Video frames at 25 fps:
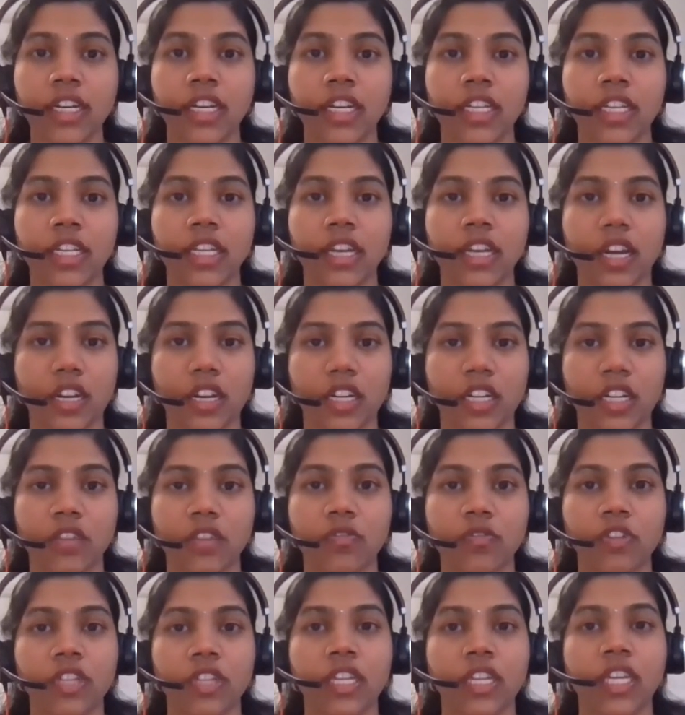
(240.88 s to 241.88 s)
in the country
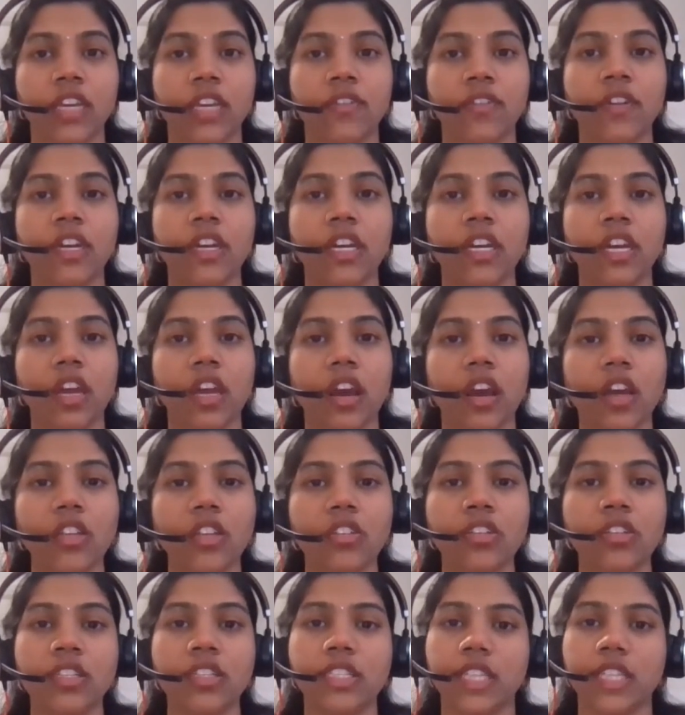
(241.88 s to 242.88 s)
for the given
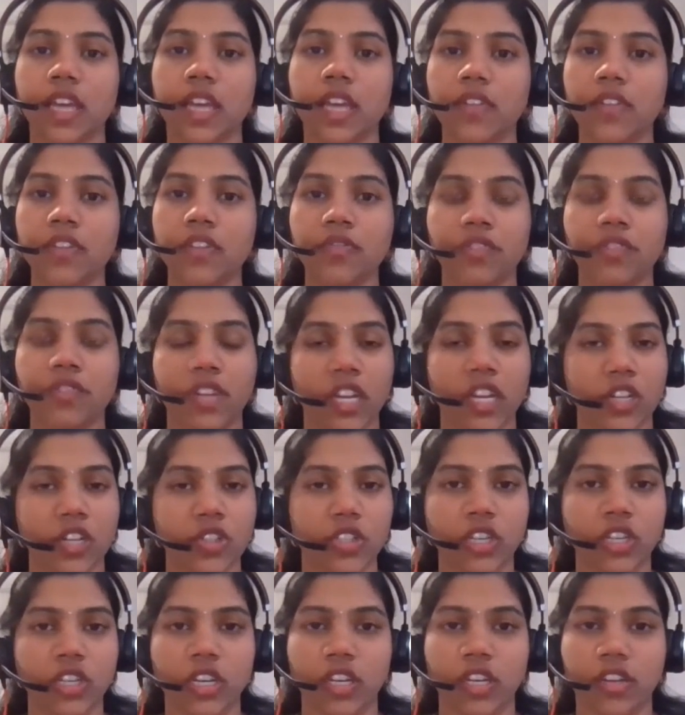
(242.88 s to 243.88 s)
last 7
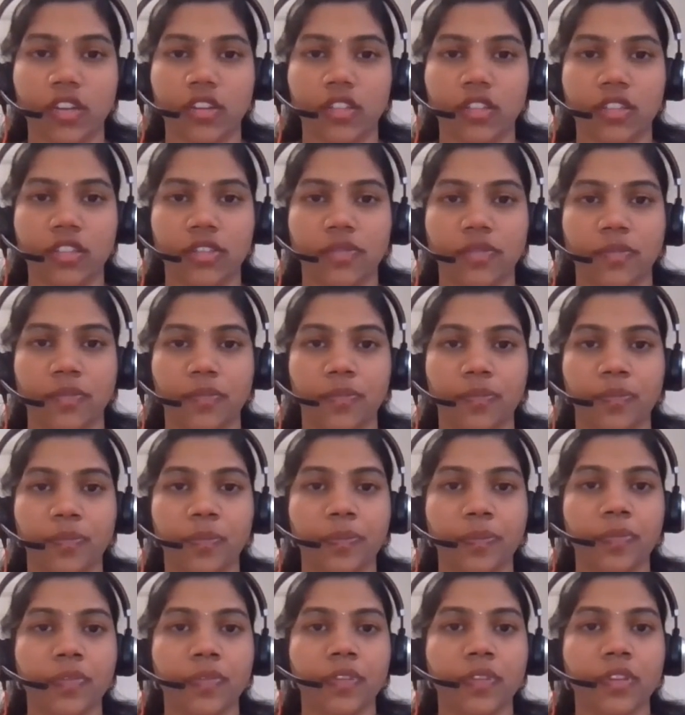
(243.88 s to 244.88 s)
financial years.
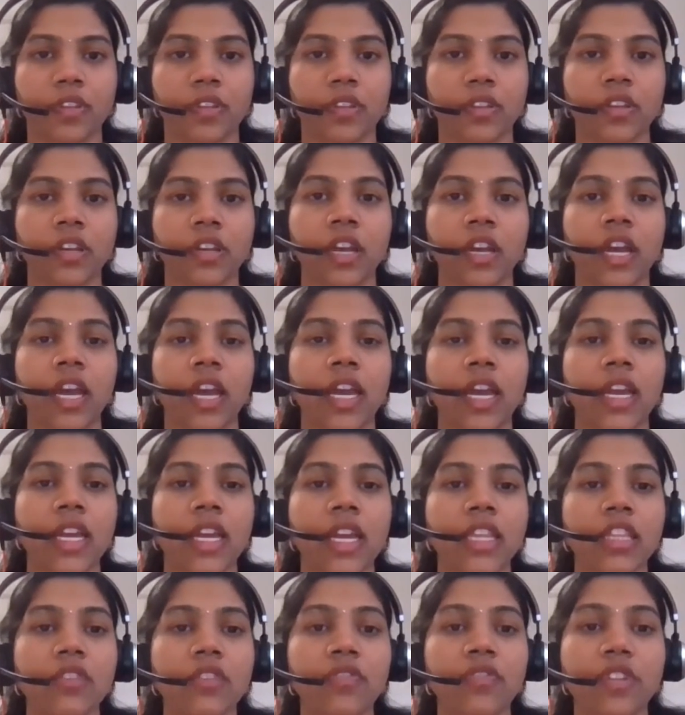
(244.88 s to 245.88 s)

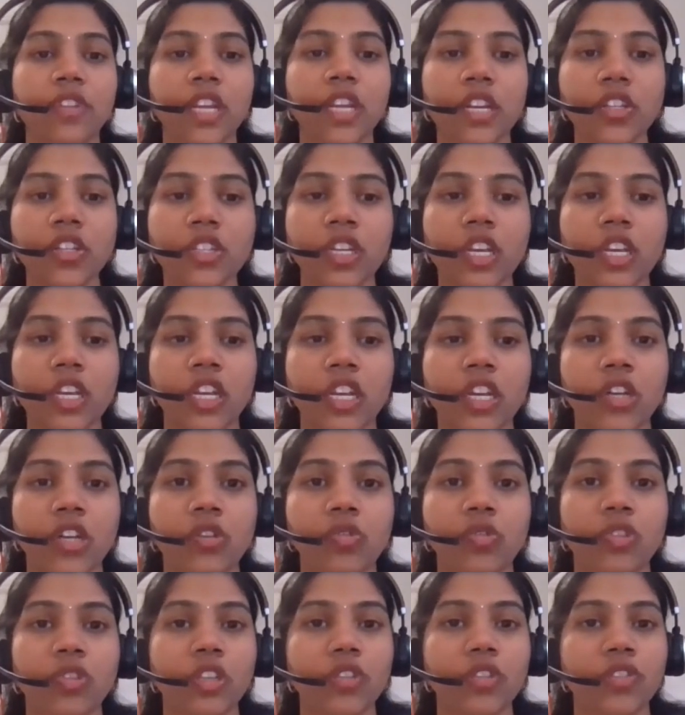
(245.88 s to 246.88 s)
In the financial year
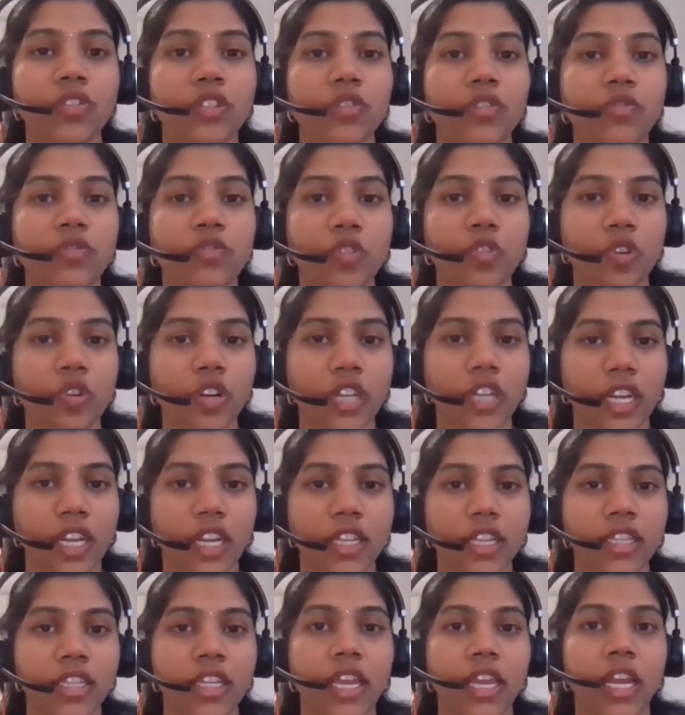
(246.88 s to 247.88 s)

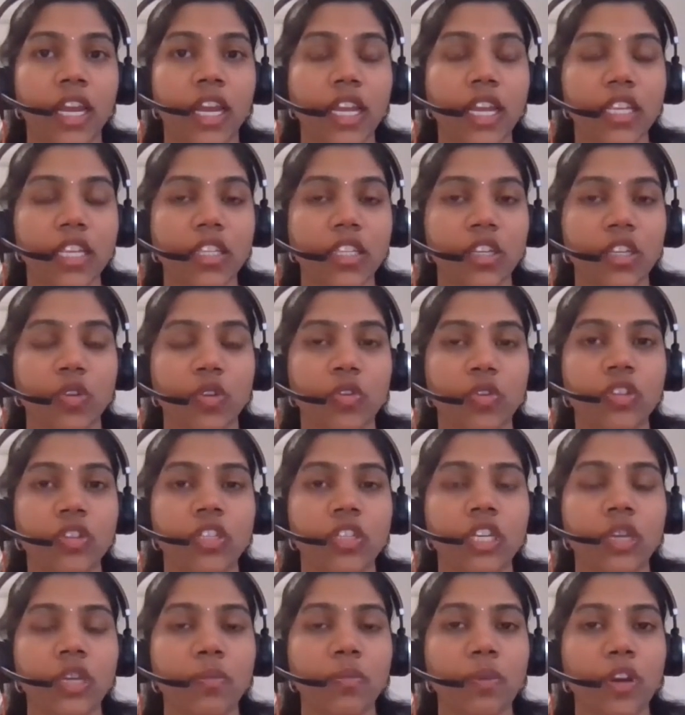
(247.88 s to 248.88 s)
2014, LIC wrote
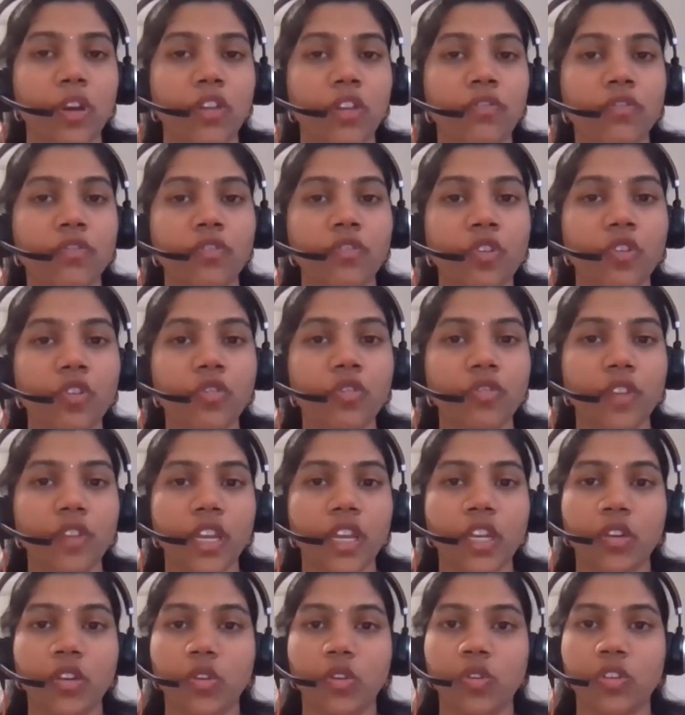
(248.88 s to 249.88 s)

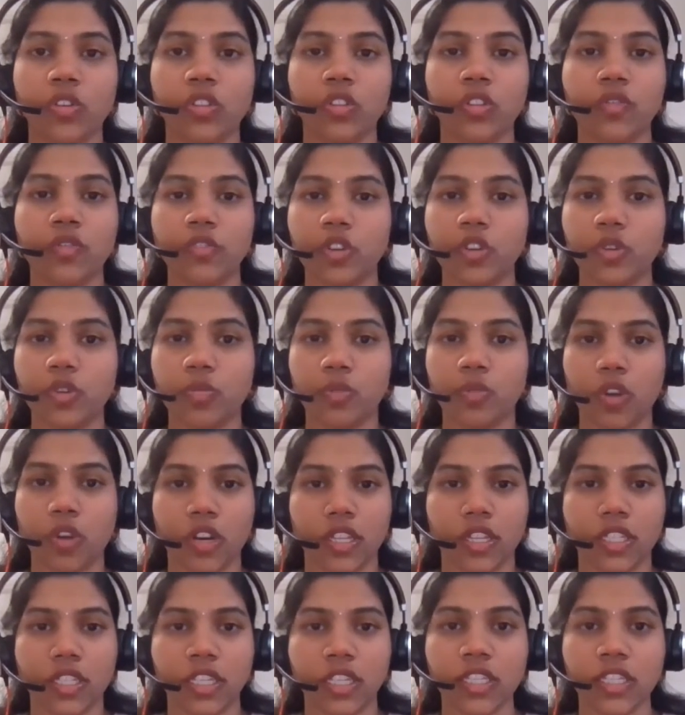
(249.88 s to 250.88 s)
3.45 crores of new
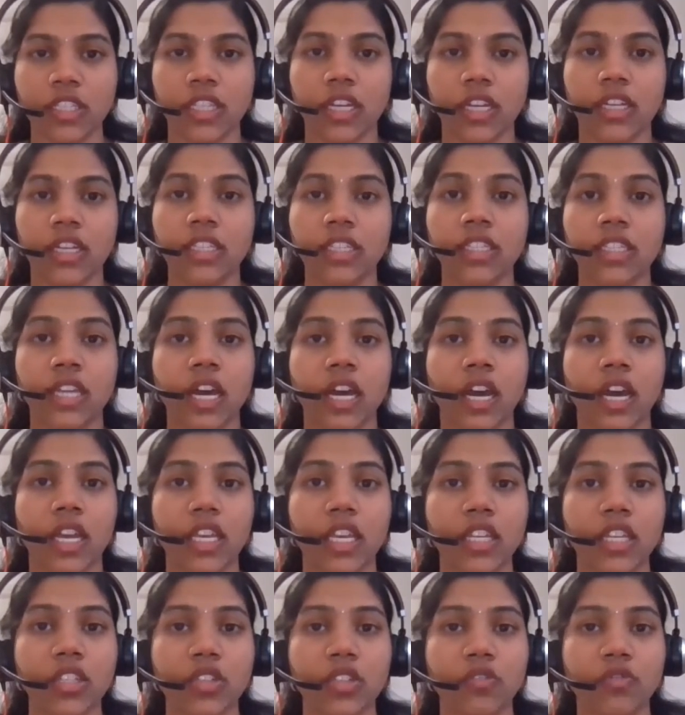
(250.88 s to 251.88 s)
policies, that is the
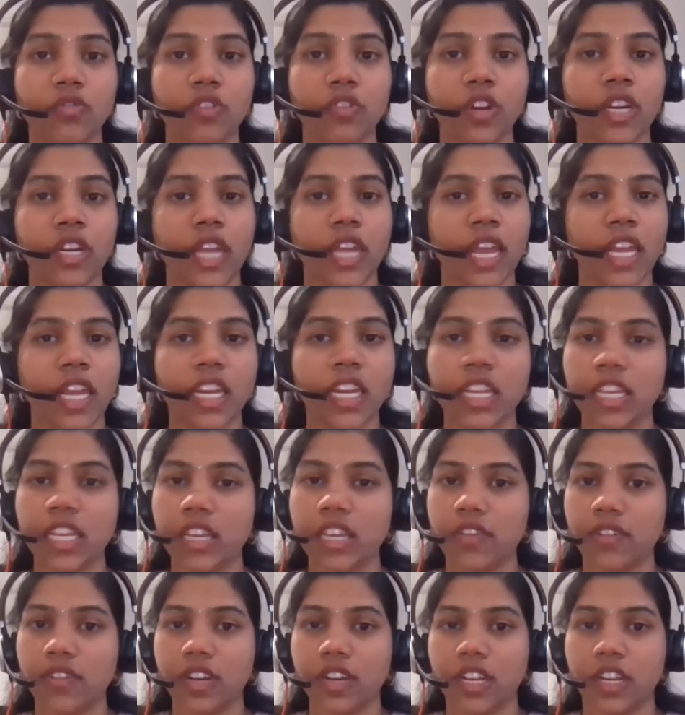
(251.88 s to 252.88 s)
highest for any
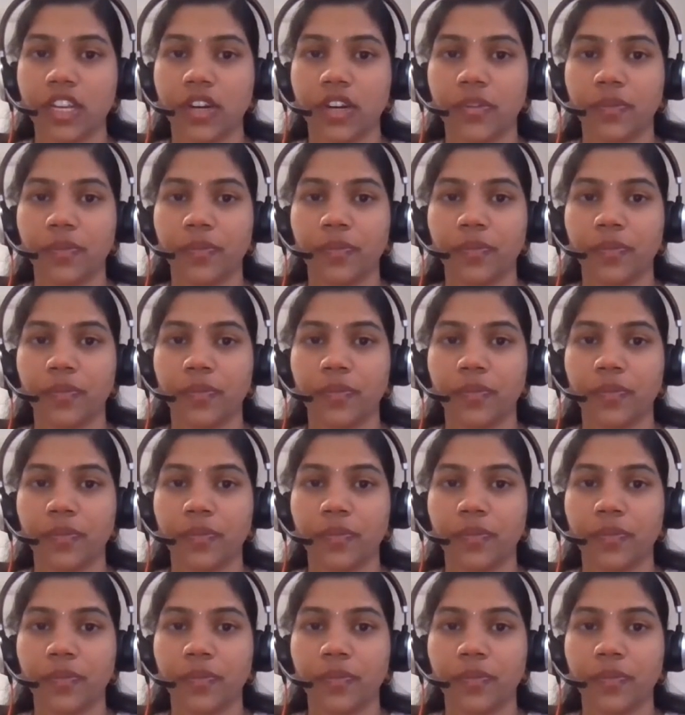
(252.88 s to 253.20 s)
given year.